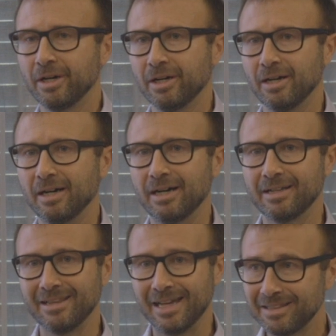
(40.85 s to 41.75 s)

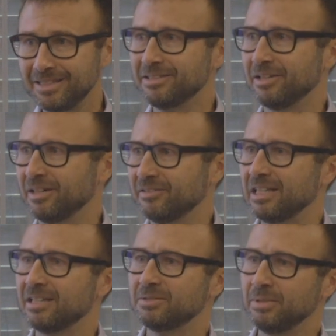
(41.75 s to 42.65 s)
And that is there,
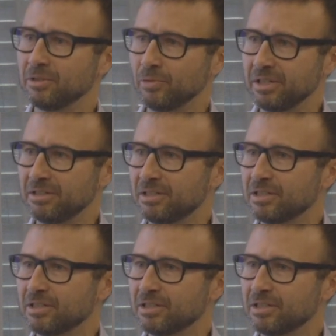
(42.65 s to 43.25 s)
that has been created.